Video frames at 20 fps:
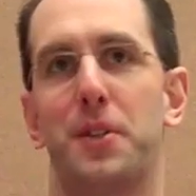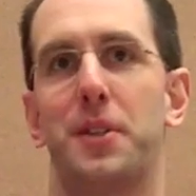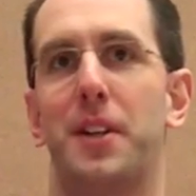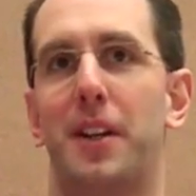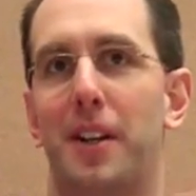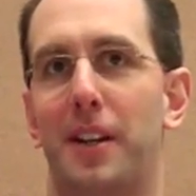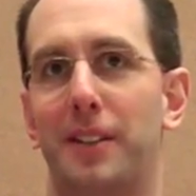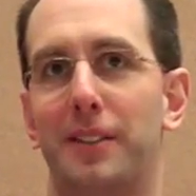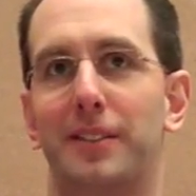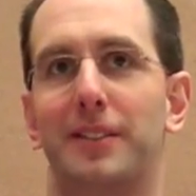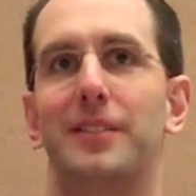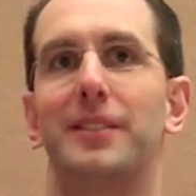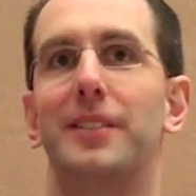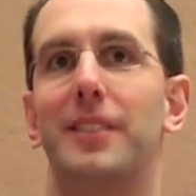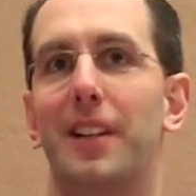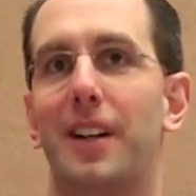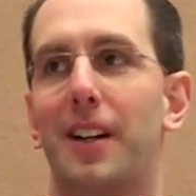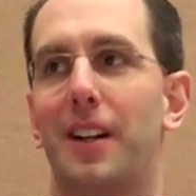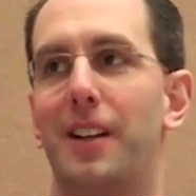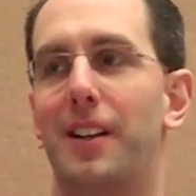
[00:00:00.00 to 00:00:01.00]
a
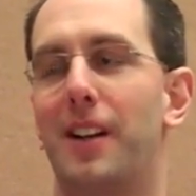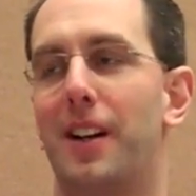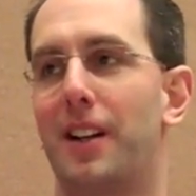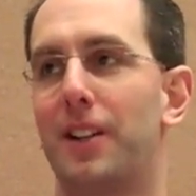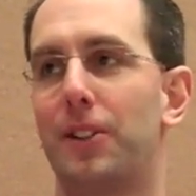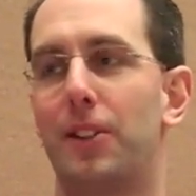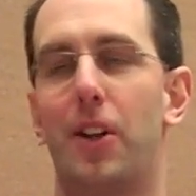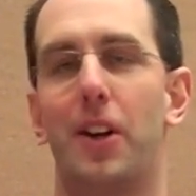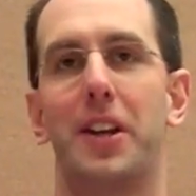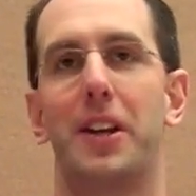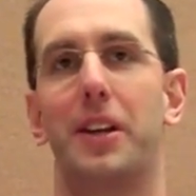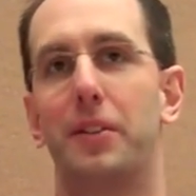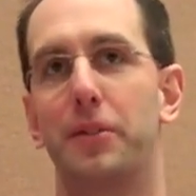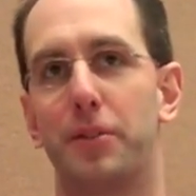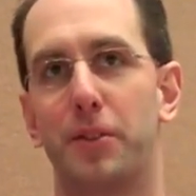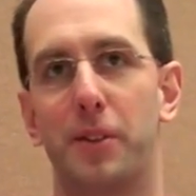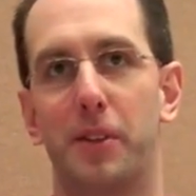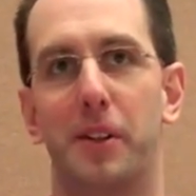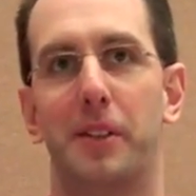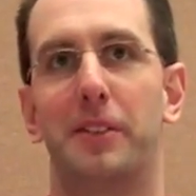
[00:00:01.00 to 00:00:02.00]
client
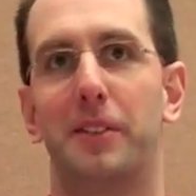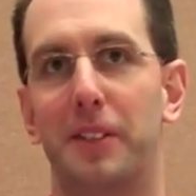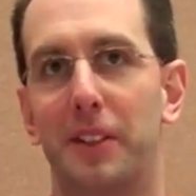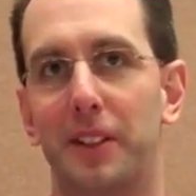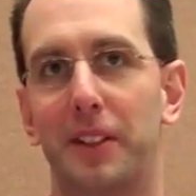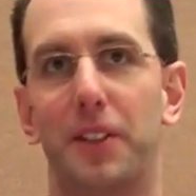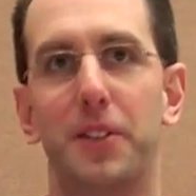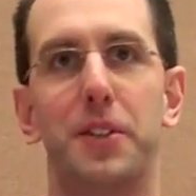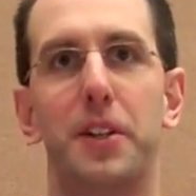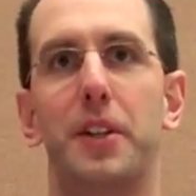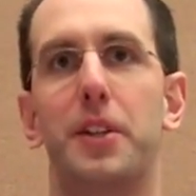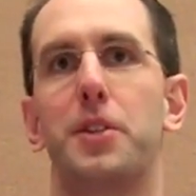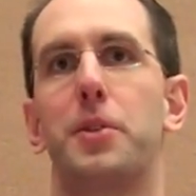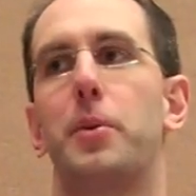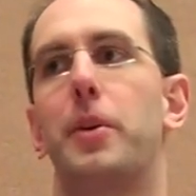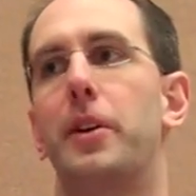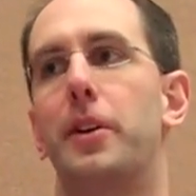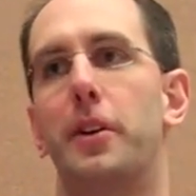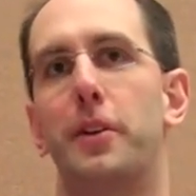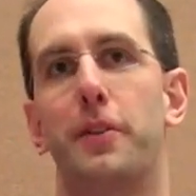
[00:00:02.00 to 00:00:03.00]
for listening to
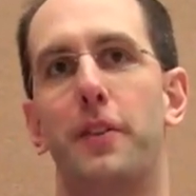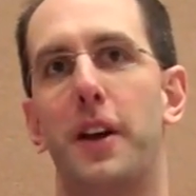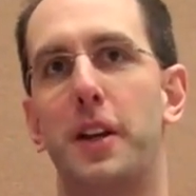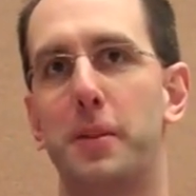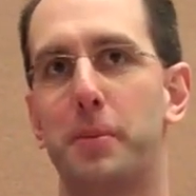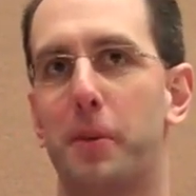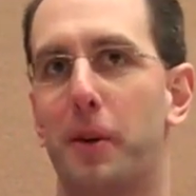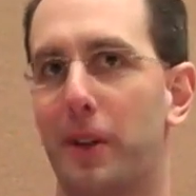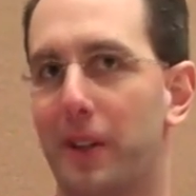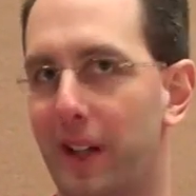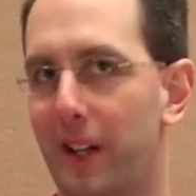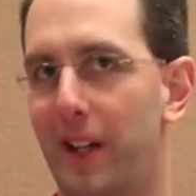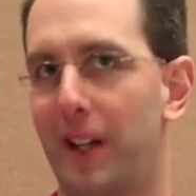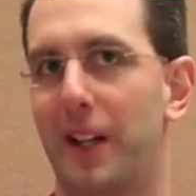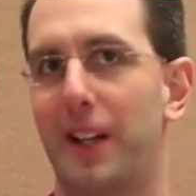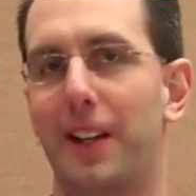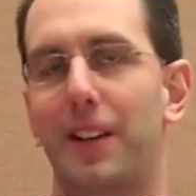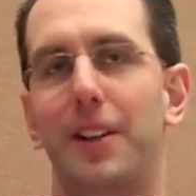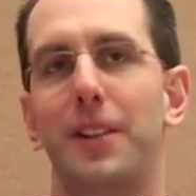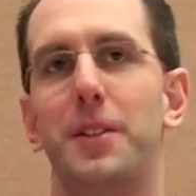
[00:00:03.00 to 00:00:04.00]
Twitter or Facebook.
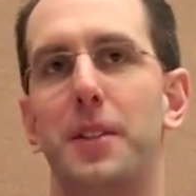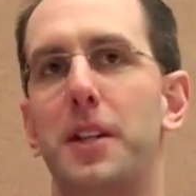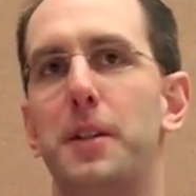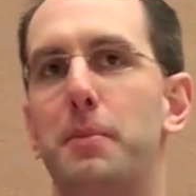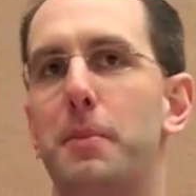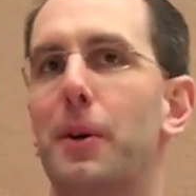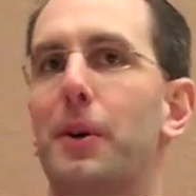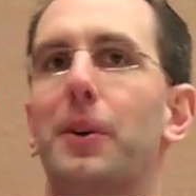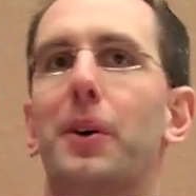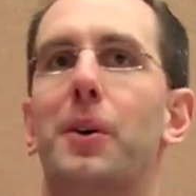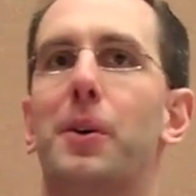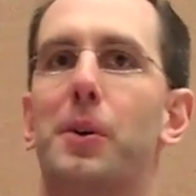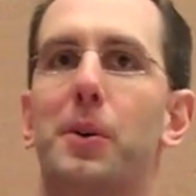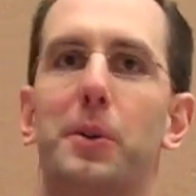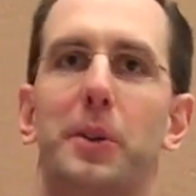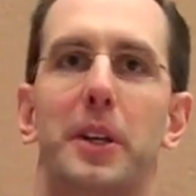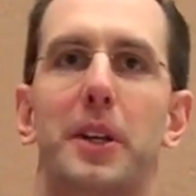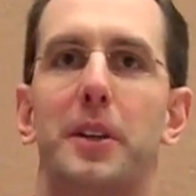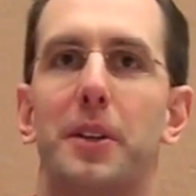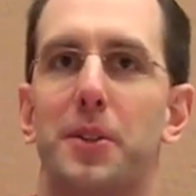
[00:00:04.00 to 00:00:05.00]
He's built a
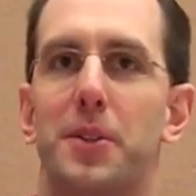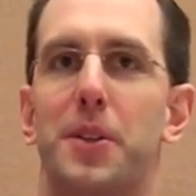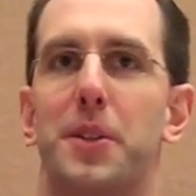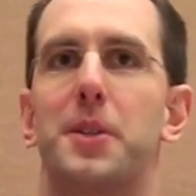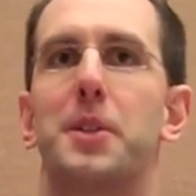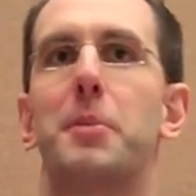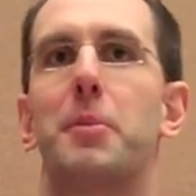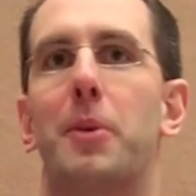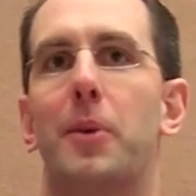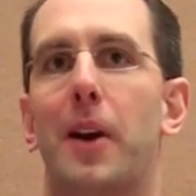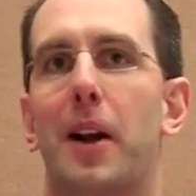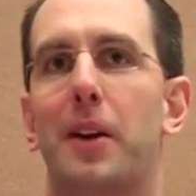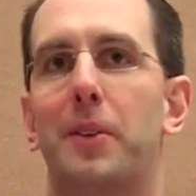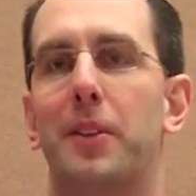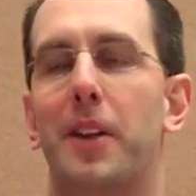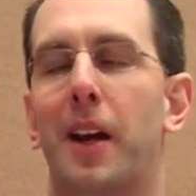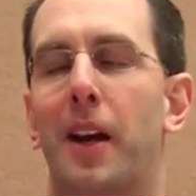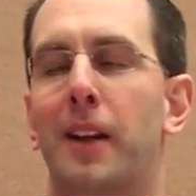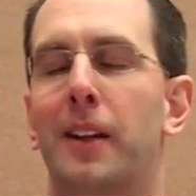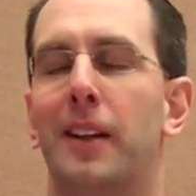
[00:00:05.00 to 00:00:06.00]
whole ecosystem around
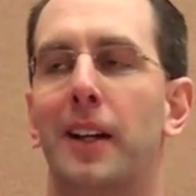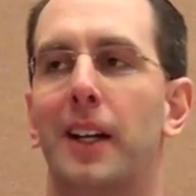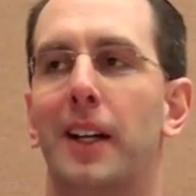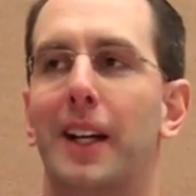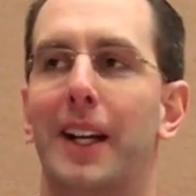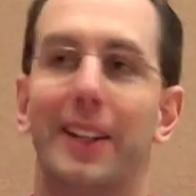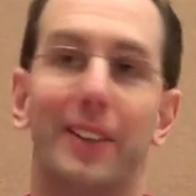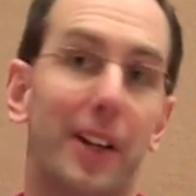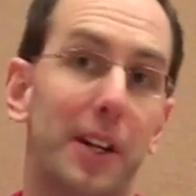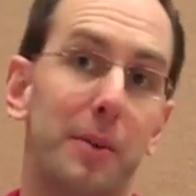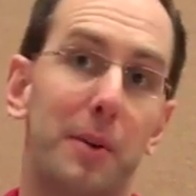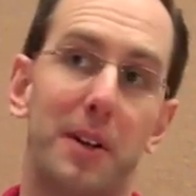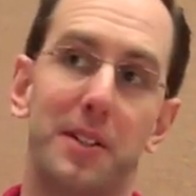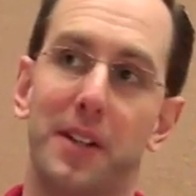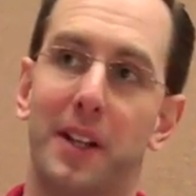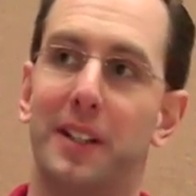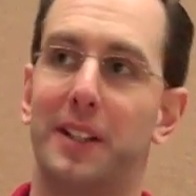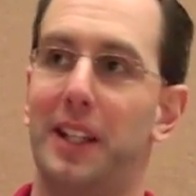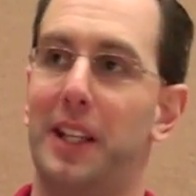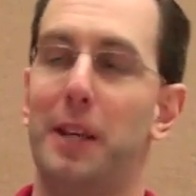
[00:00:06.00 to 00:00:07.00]
that. And
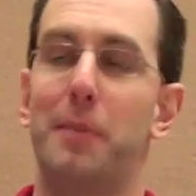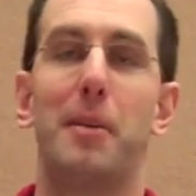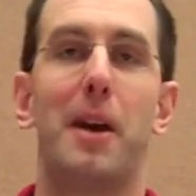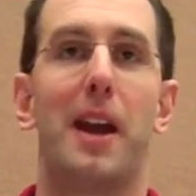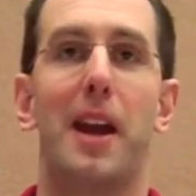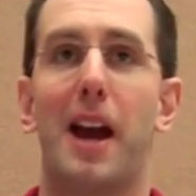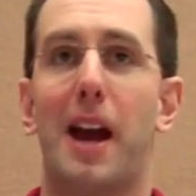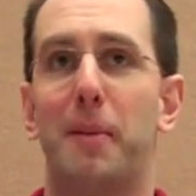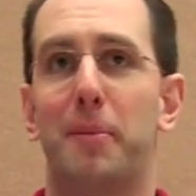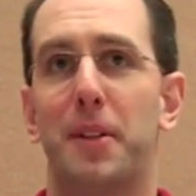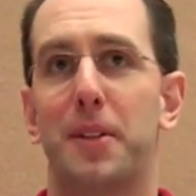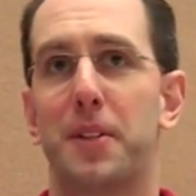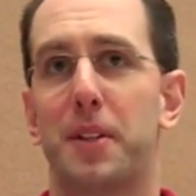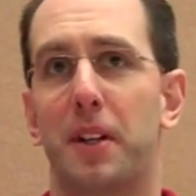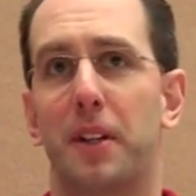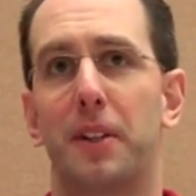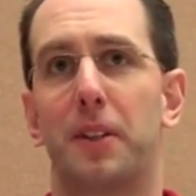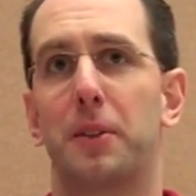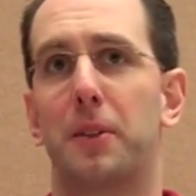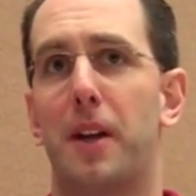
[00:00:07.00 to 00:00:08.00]
likewise, I think the eBay app that's
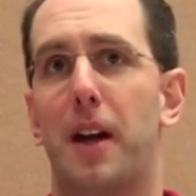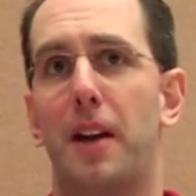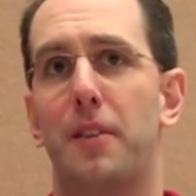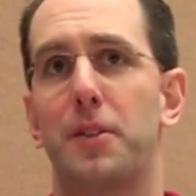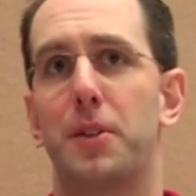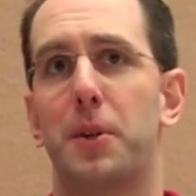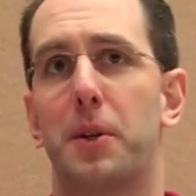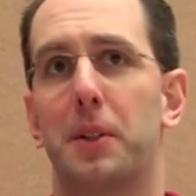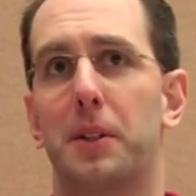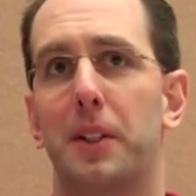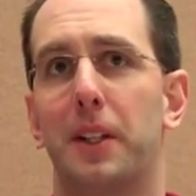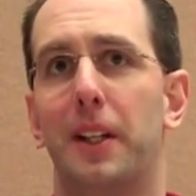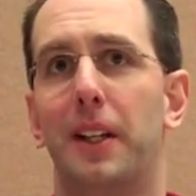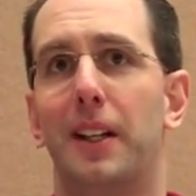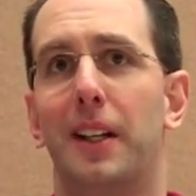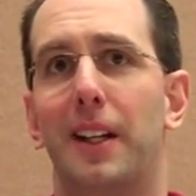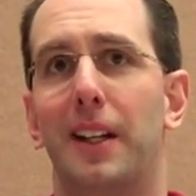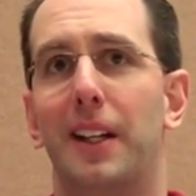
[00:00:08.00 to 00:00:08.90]
going to go live shortly,